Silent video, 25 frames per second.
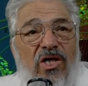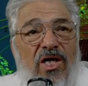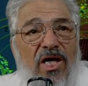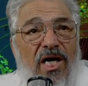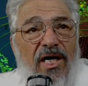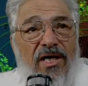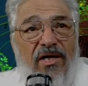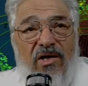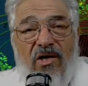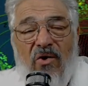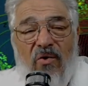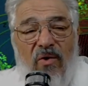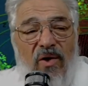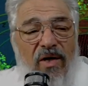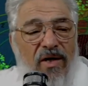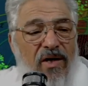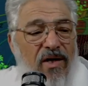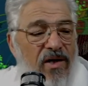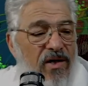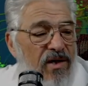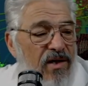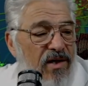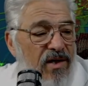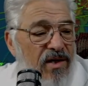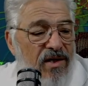I know it,
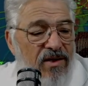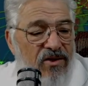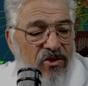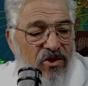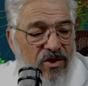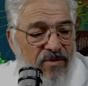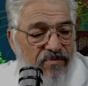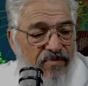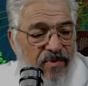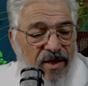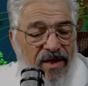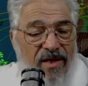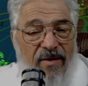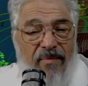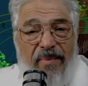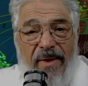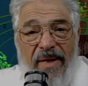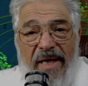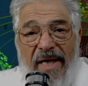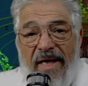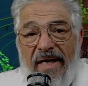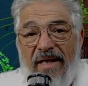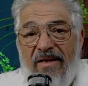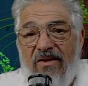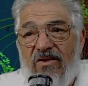and she's being a
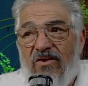pain.